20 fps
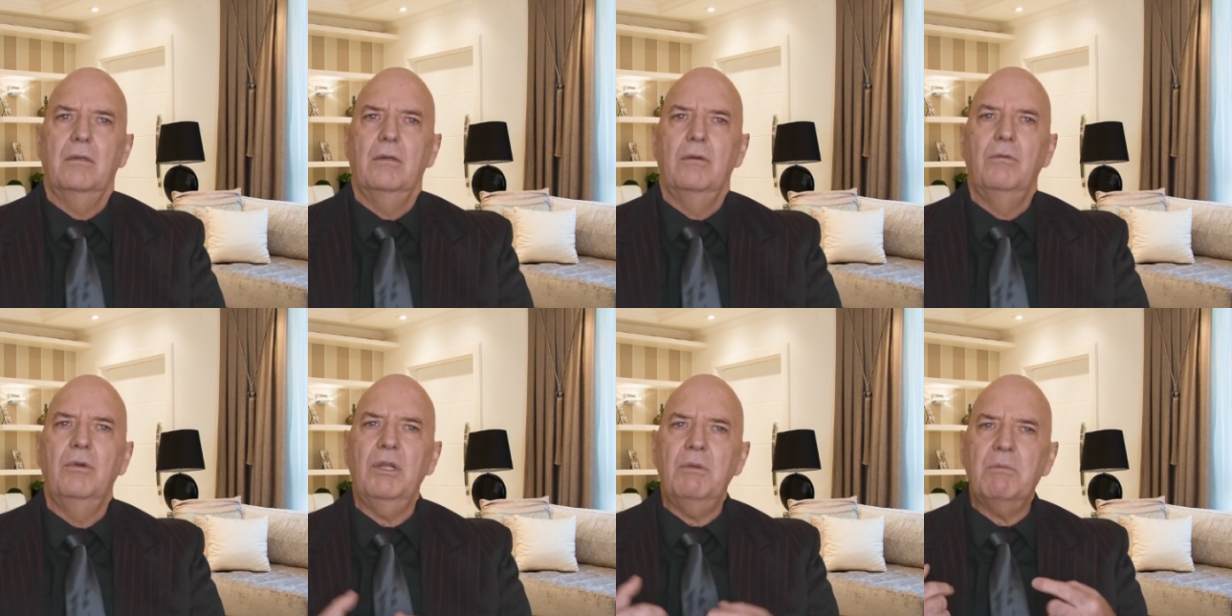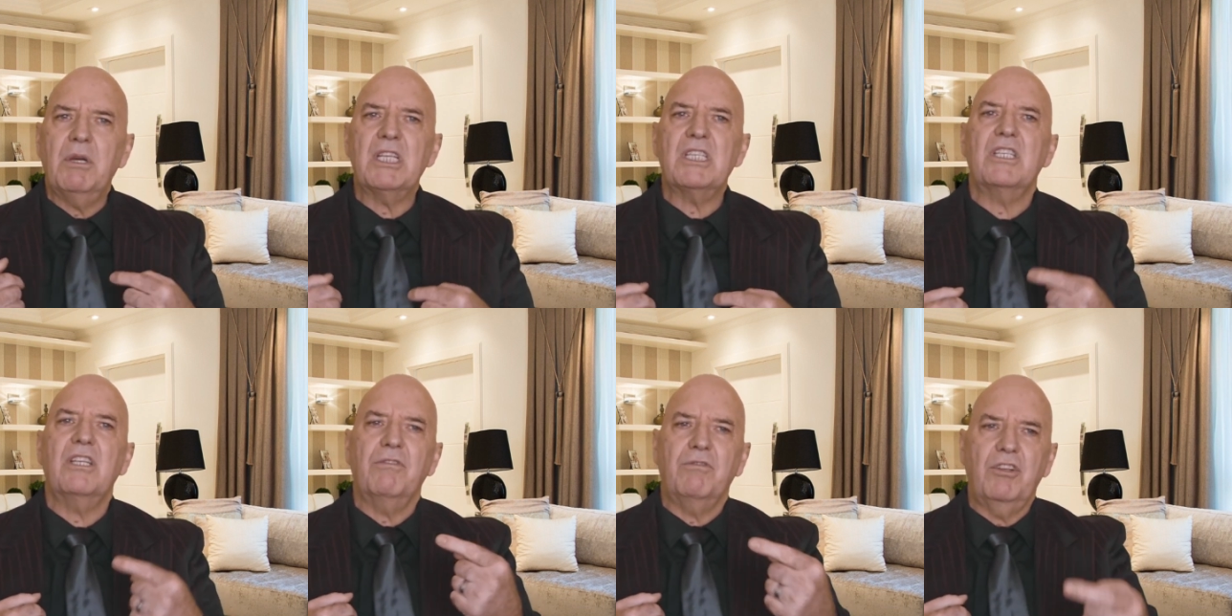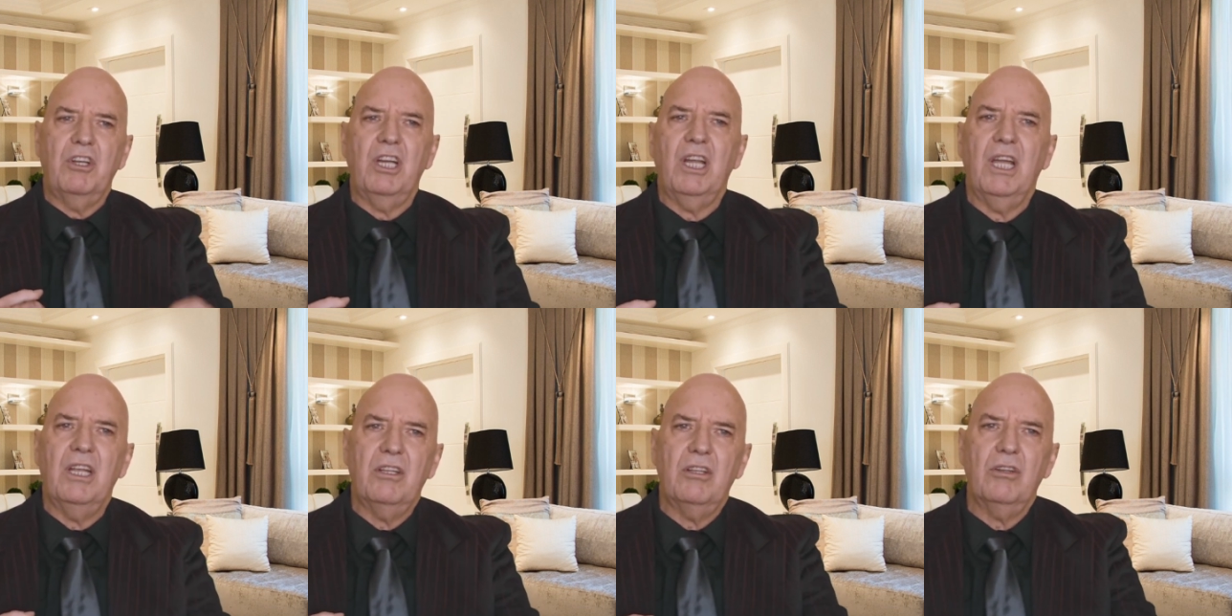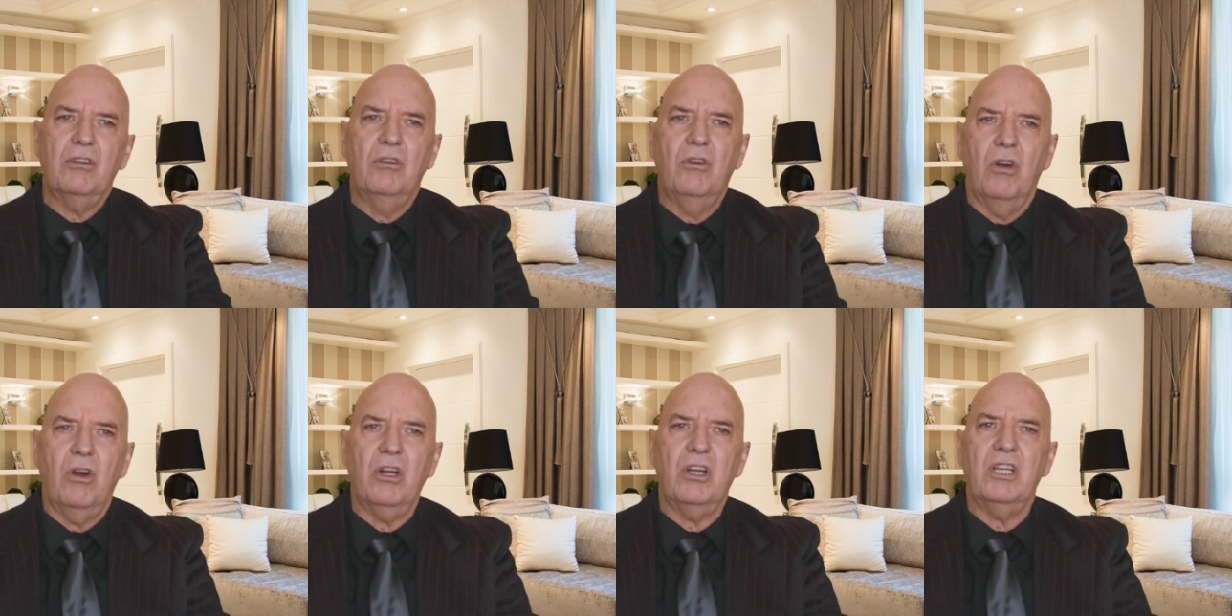We must have created
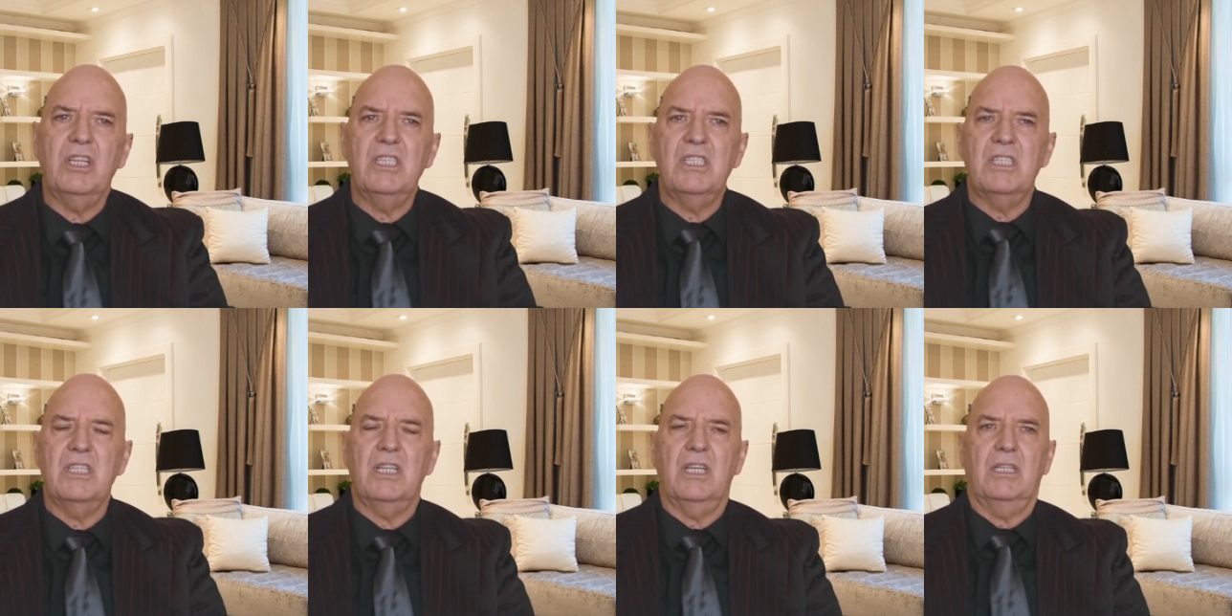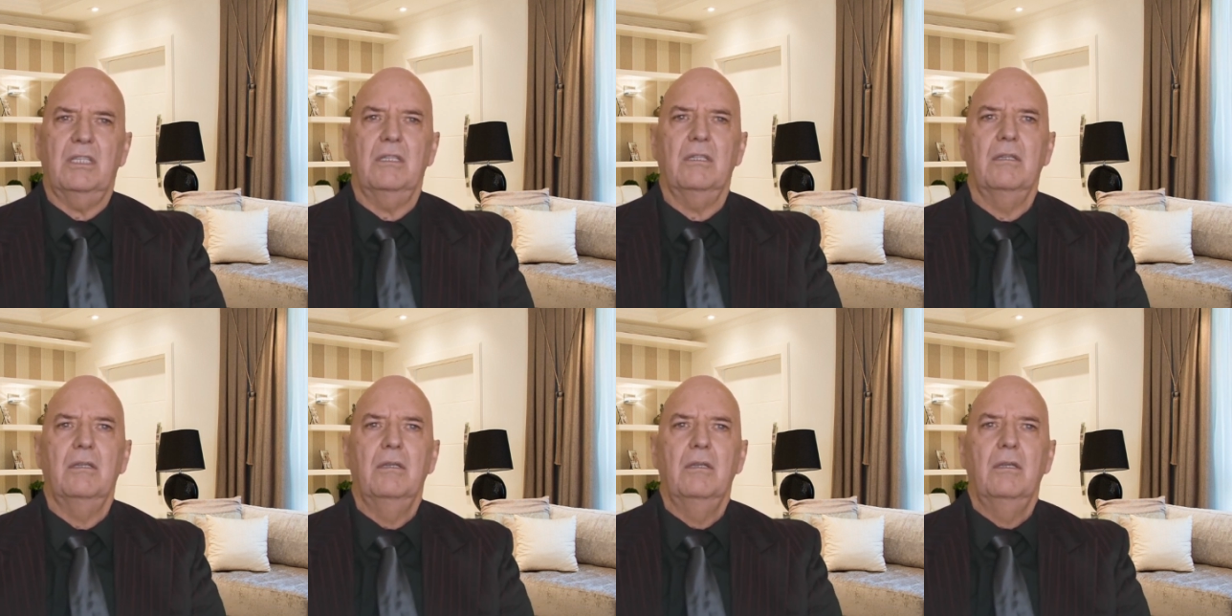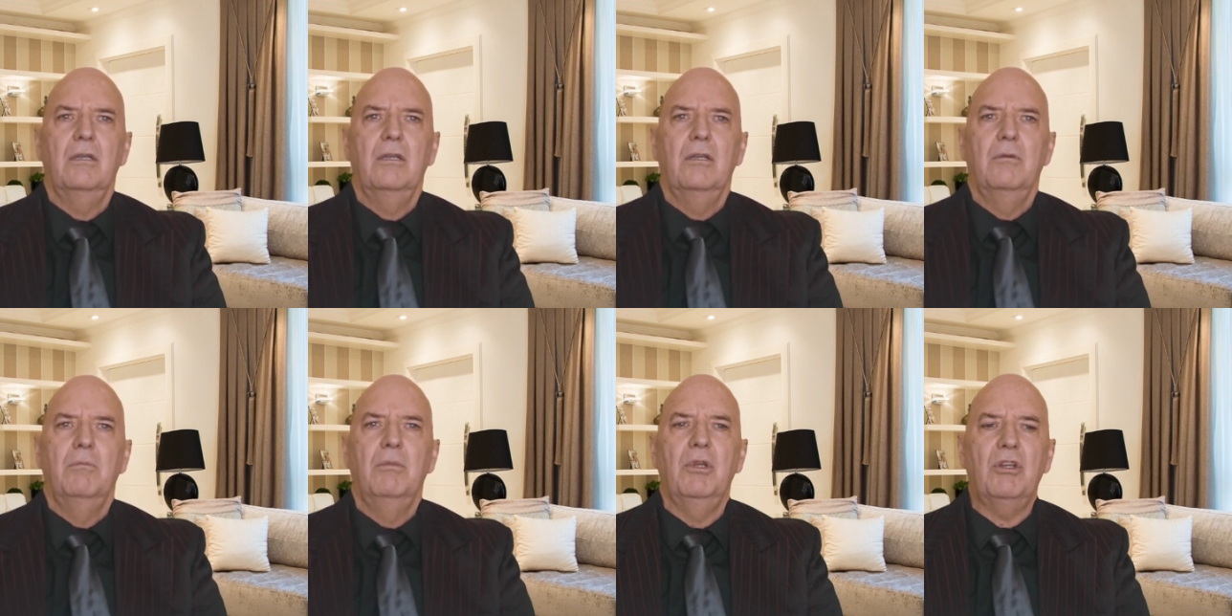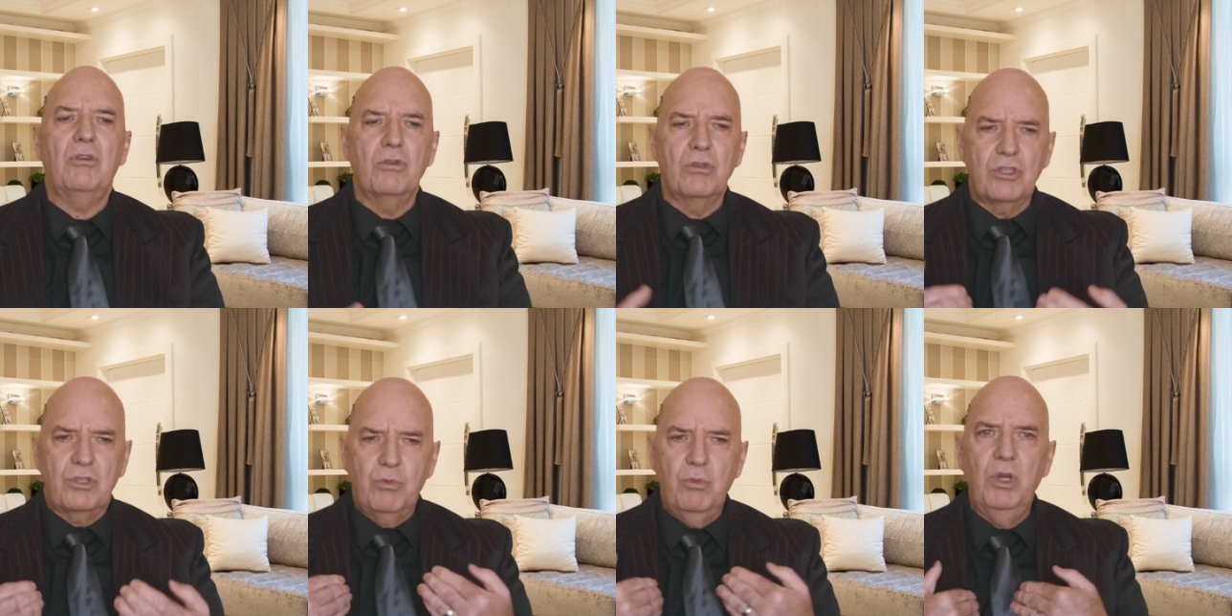God, isn't it?
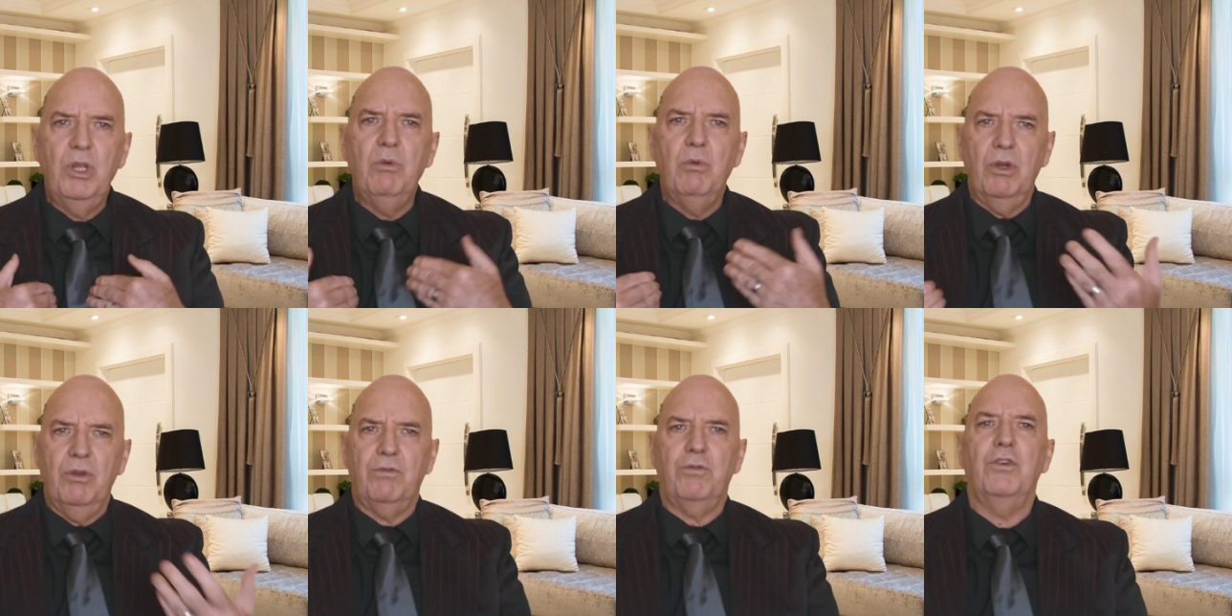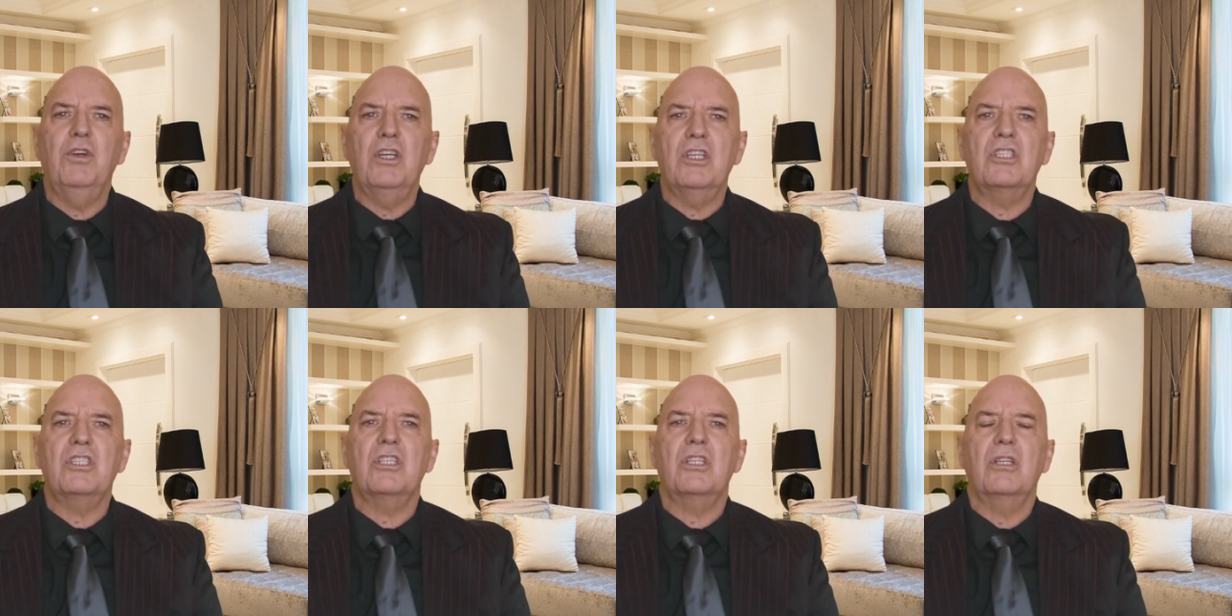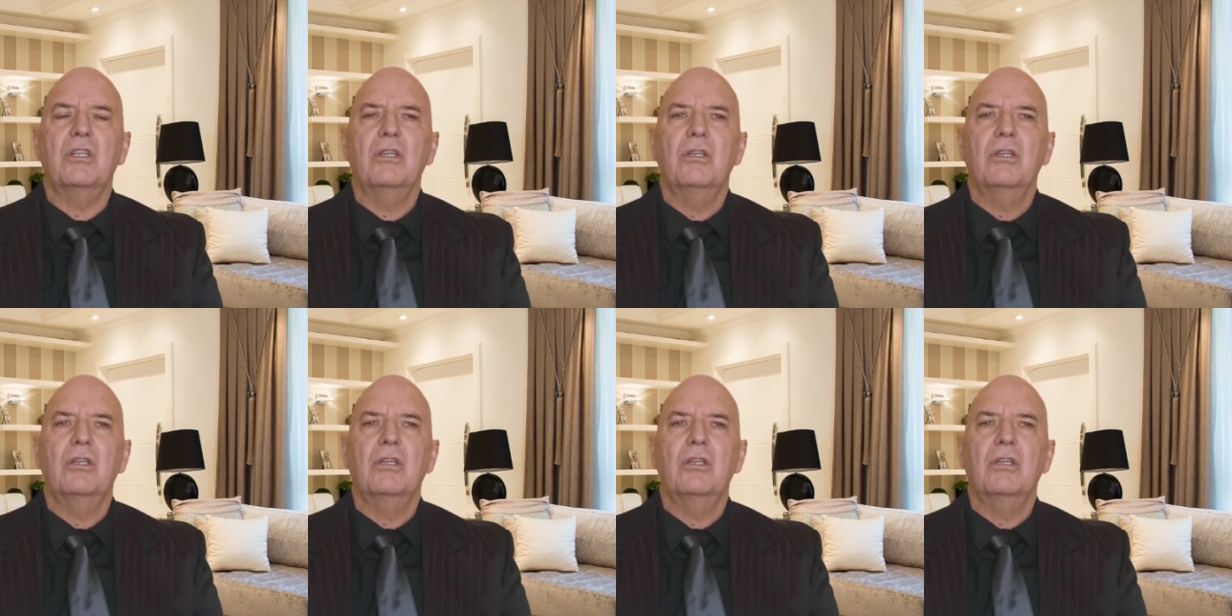Because we were first.